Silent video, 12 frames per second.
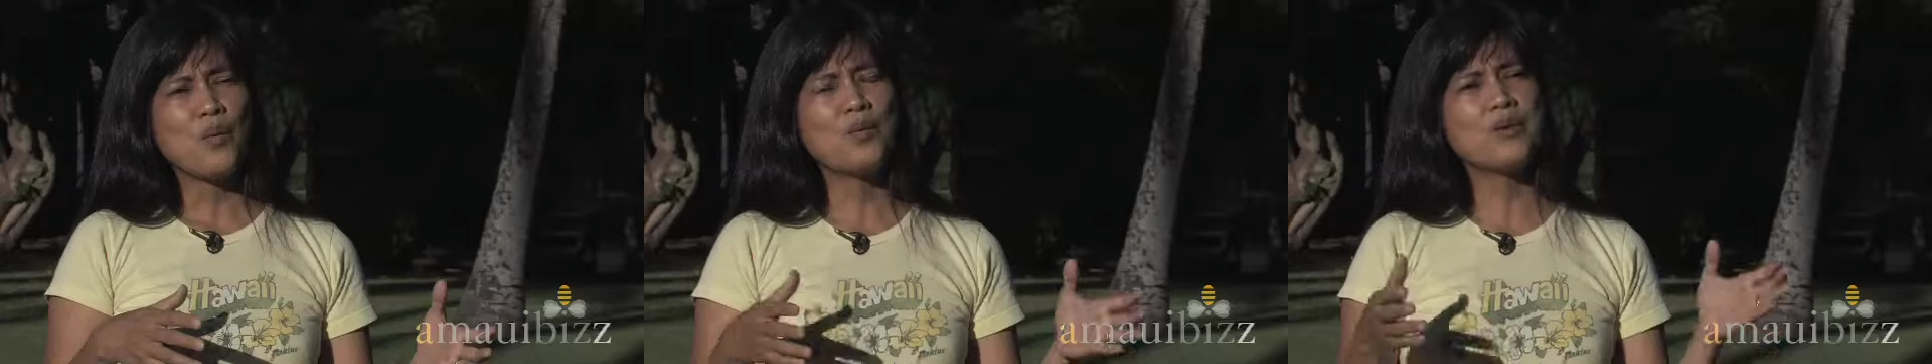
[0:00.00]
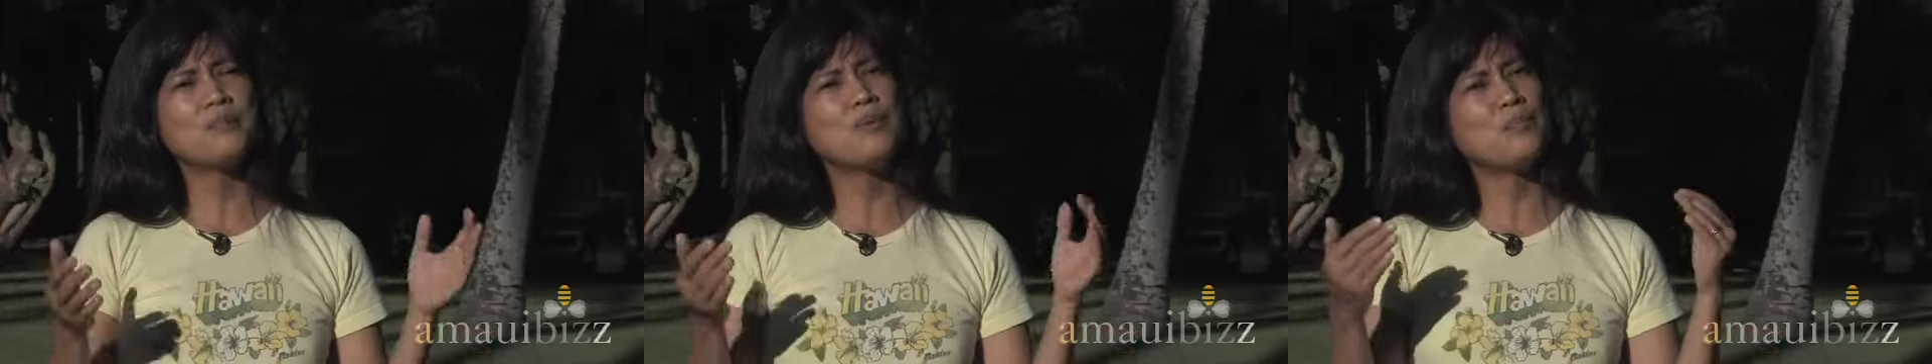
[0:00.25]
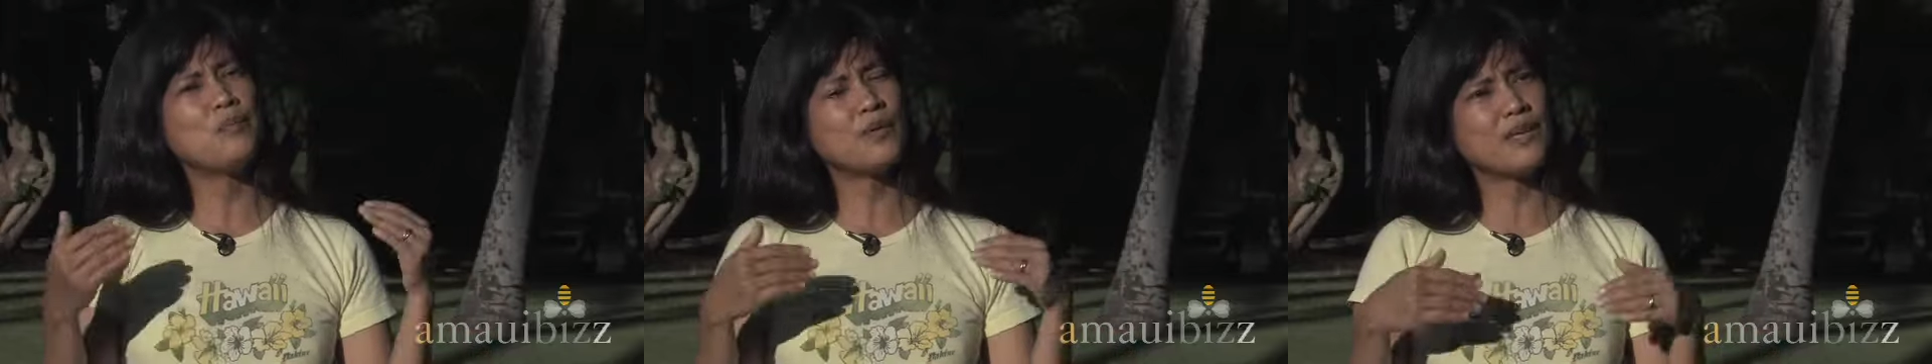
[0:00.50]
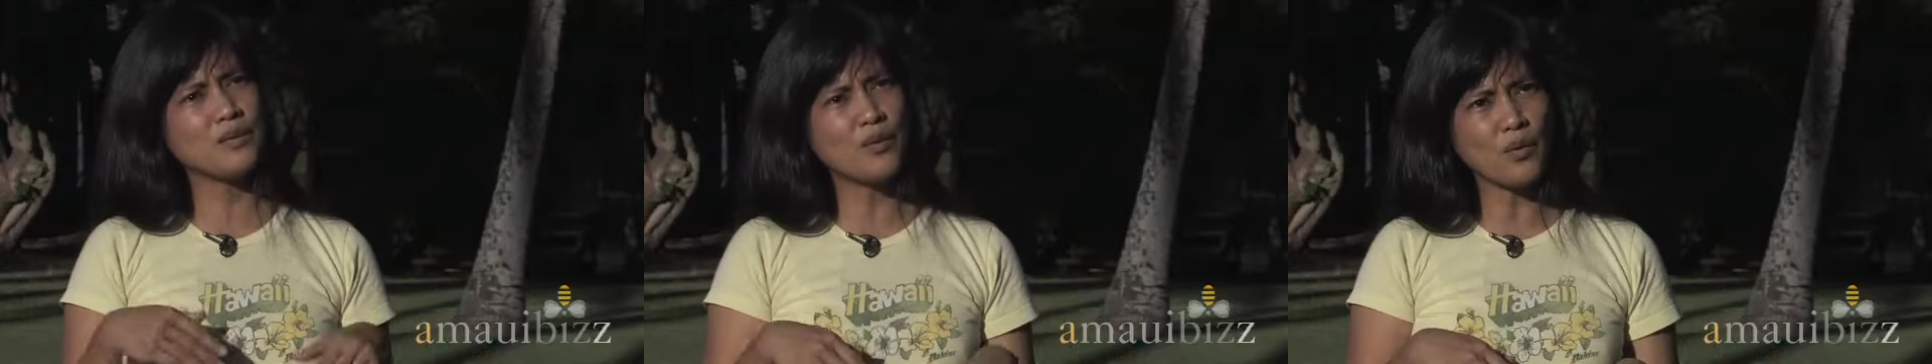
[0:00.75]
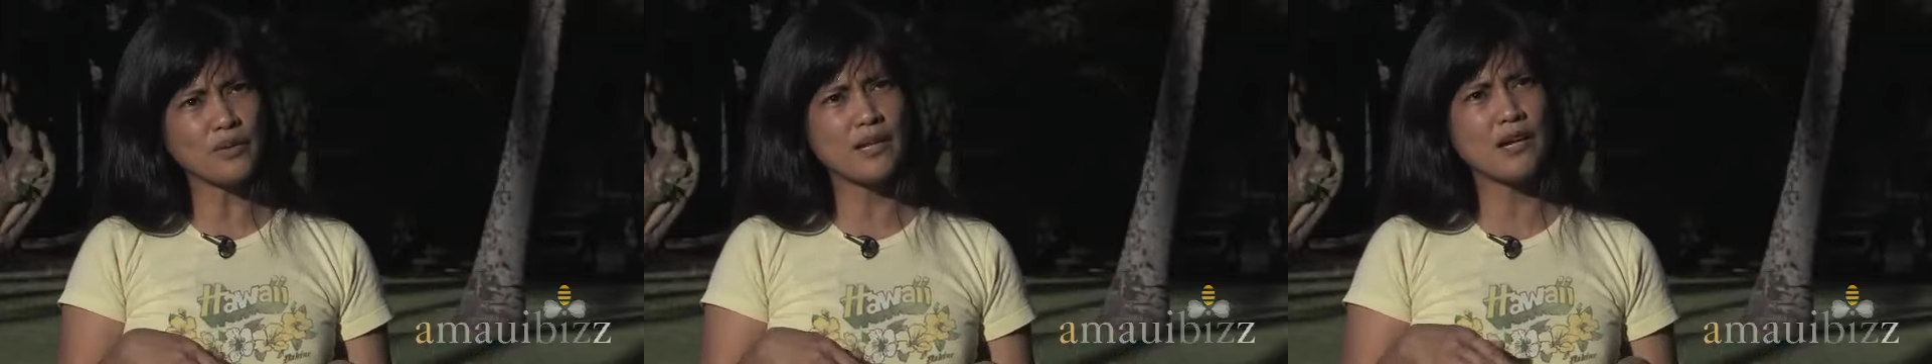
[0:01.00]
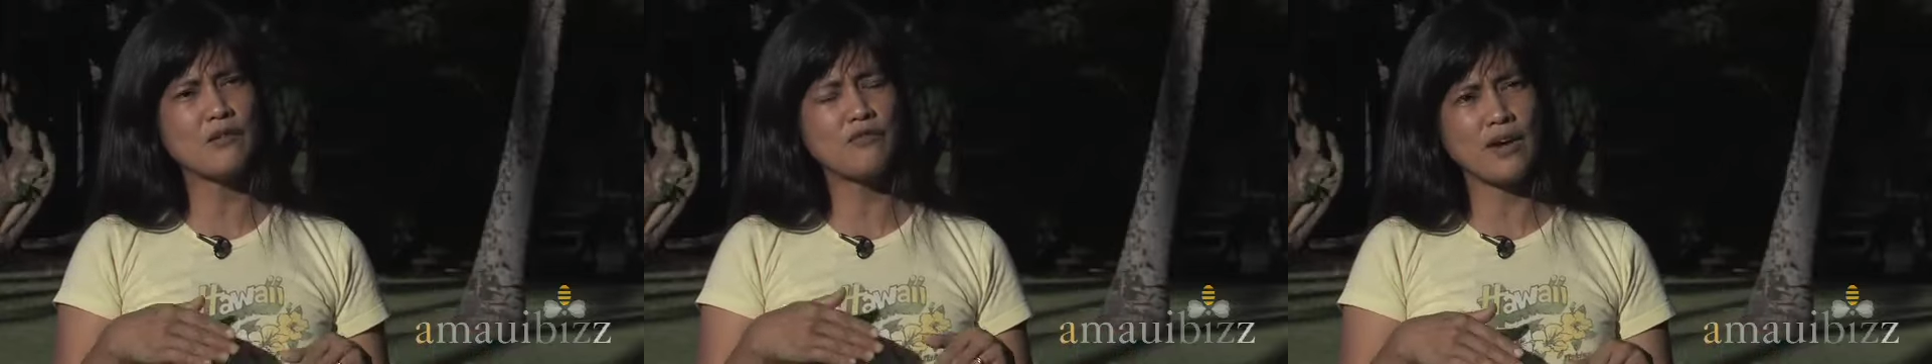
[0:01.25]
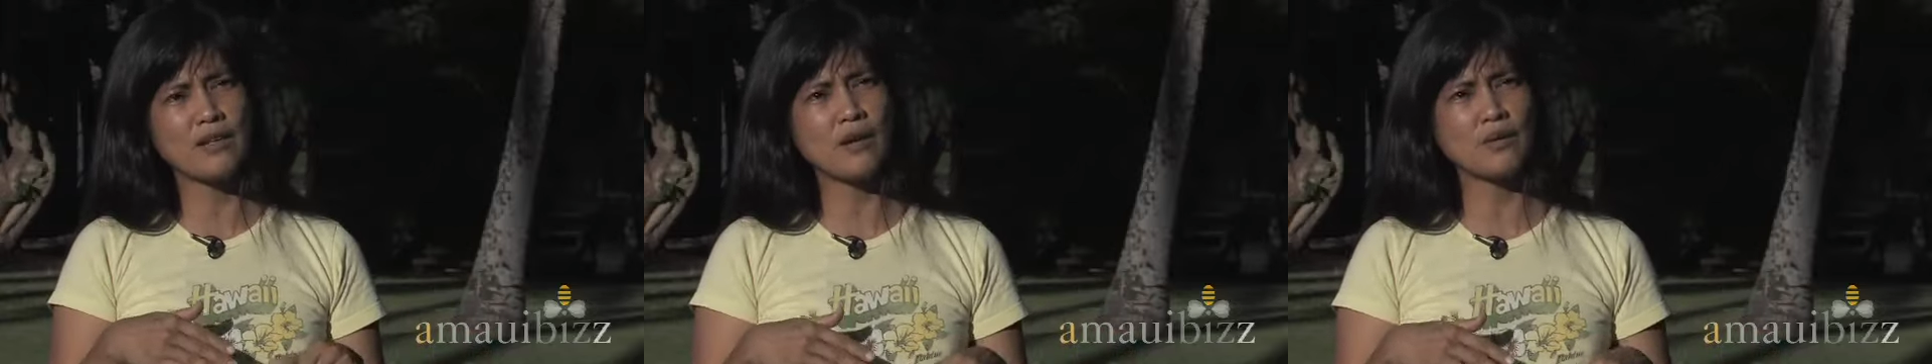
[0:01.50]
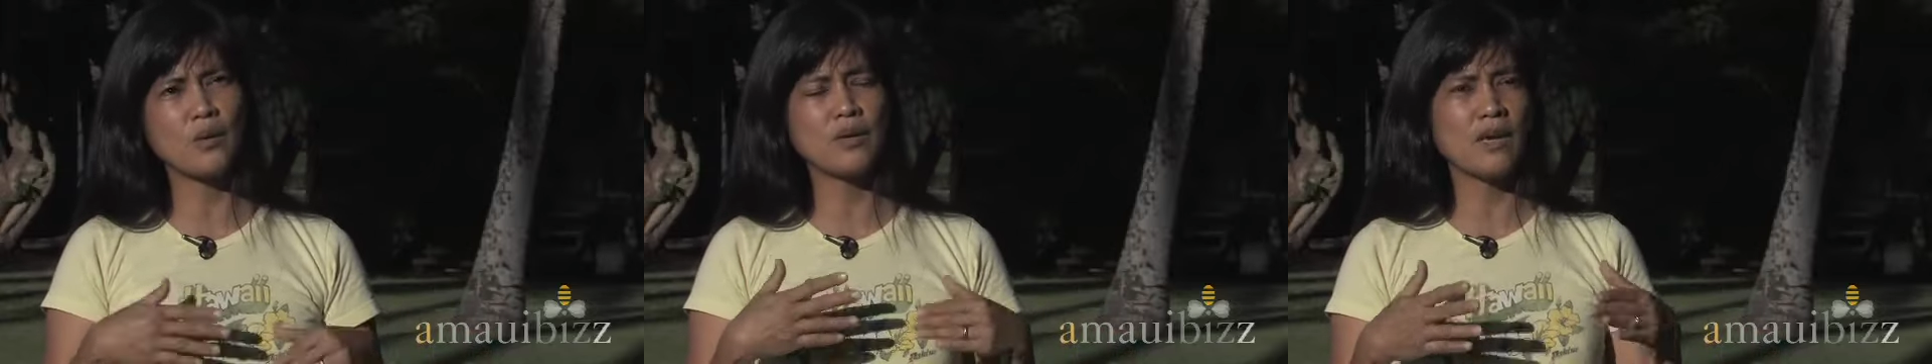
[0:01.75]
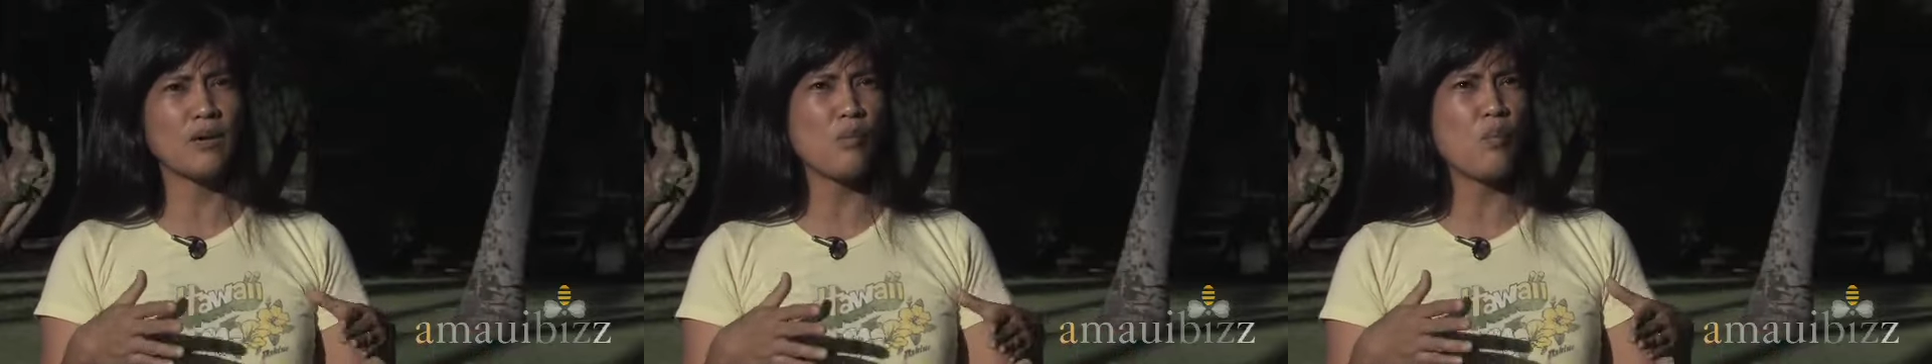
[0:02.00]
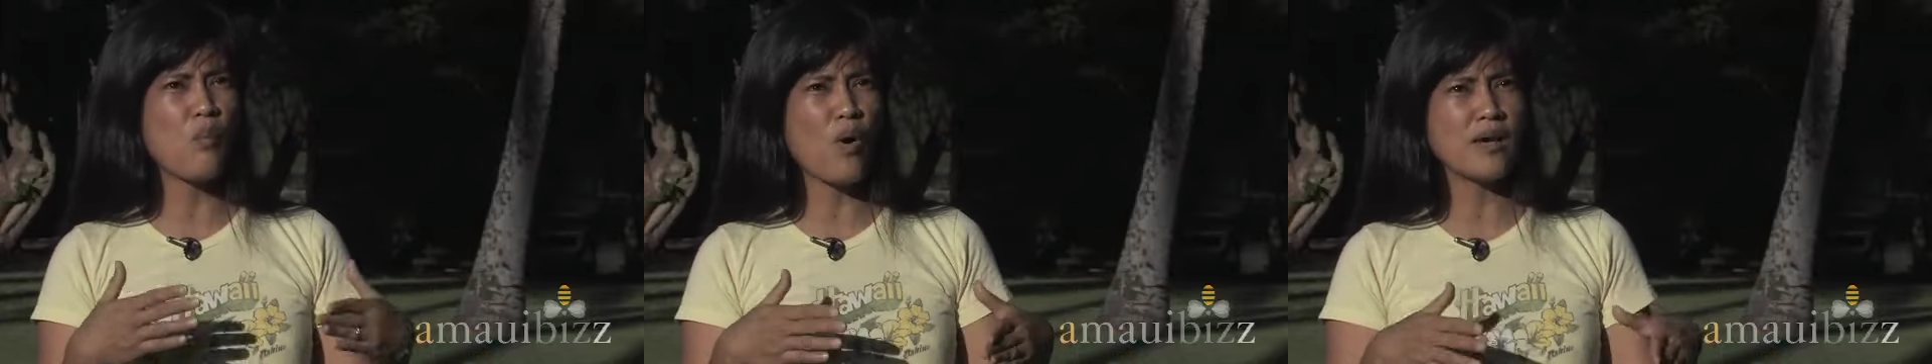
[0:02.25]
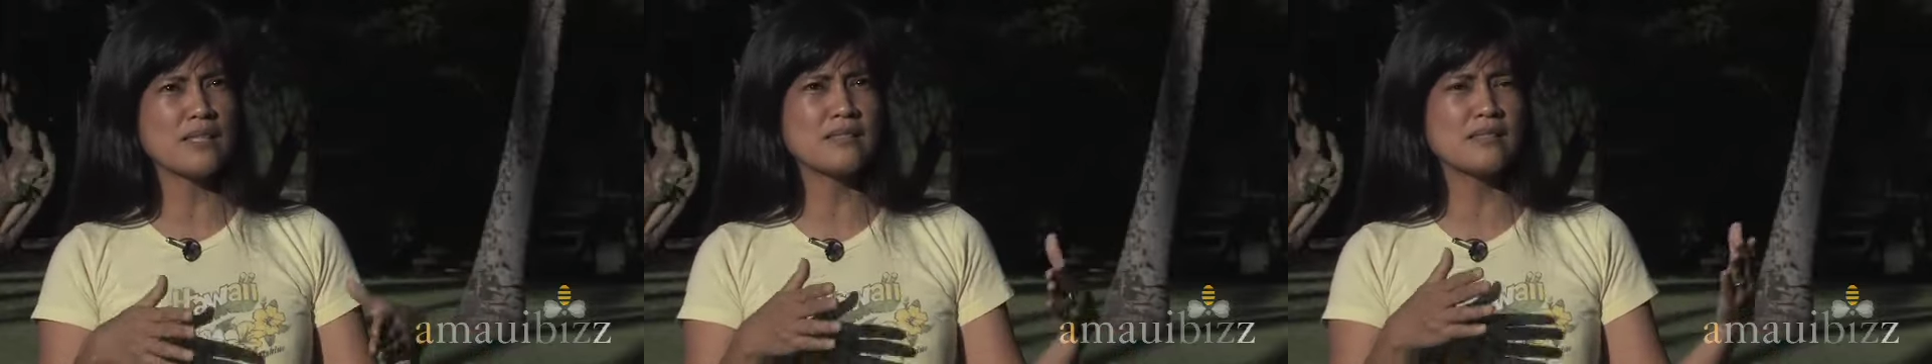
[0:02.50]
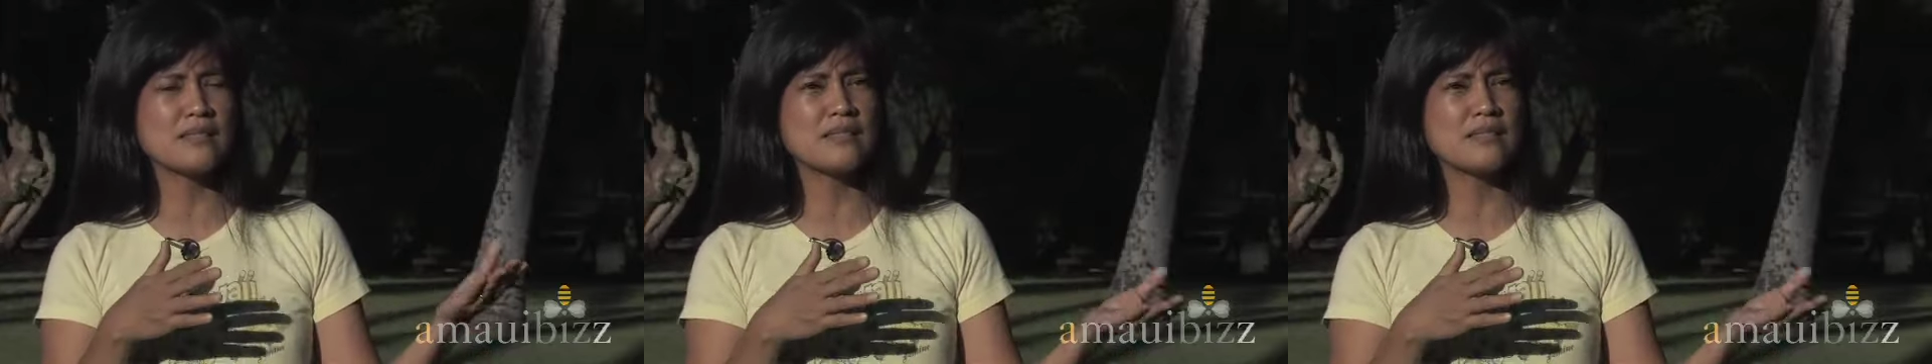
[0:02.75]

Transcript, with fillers: where people can go there and find out, okay, what's,